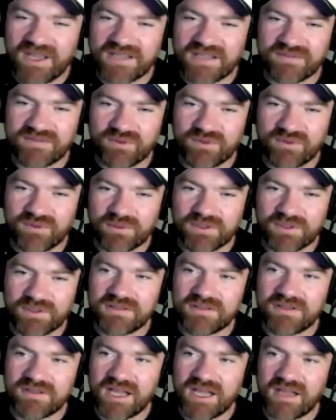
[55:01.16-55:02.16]
a
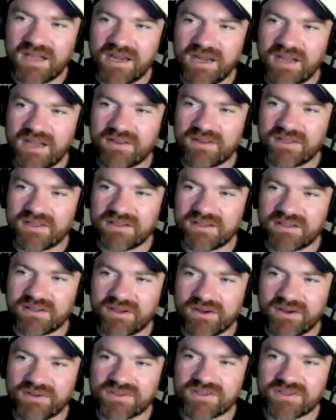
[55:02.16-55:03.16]
forward. Now I think
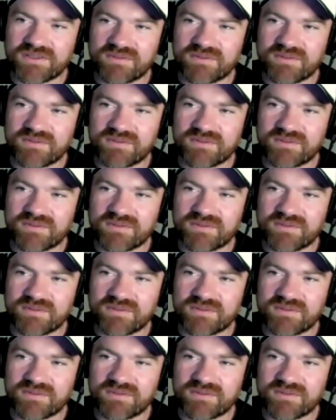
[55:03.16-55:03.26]
Lukosius is